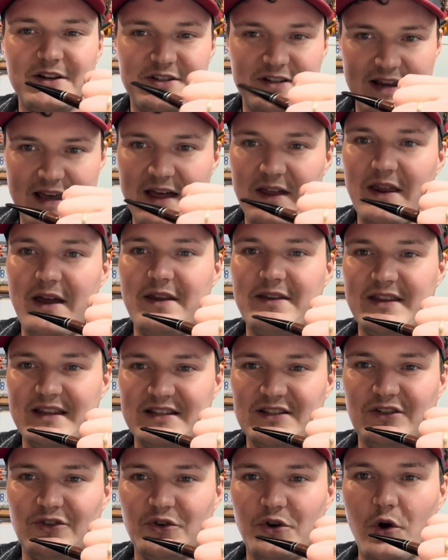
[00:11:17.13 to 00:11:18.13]
and now that this
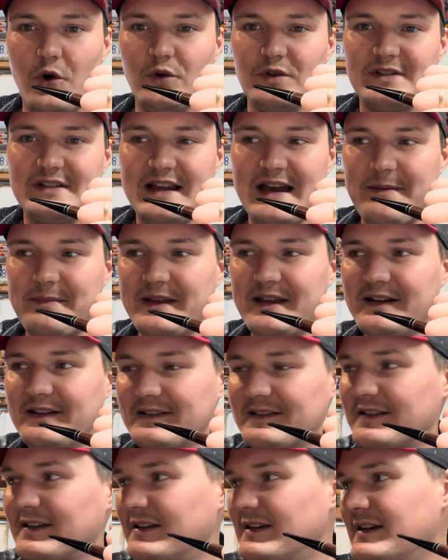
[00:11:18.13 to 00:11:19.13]
little cold snap hit
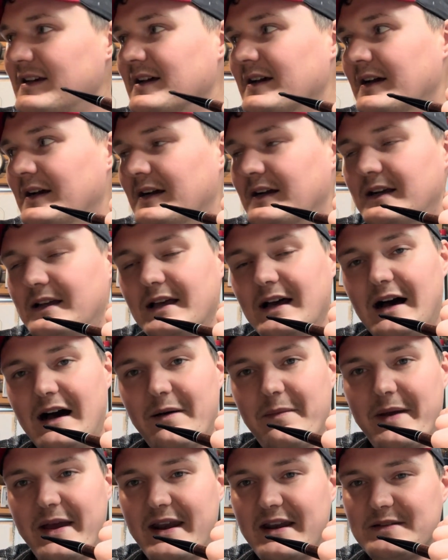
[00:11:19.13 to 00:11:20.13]
us, oh
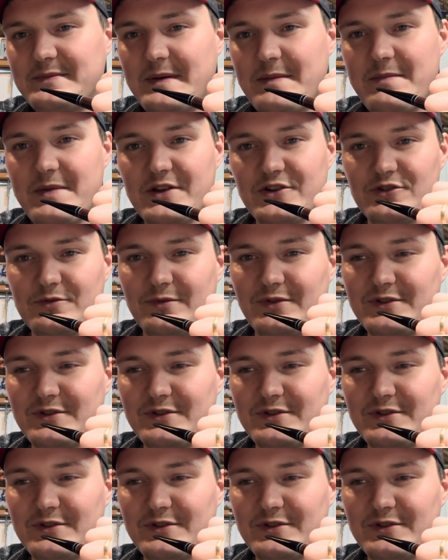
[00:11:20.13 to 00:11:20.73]
man, it's been miserable.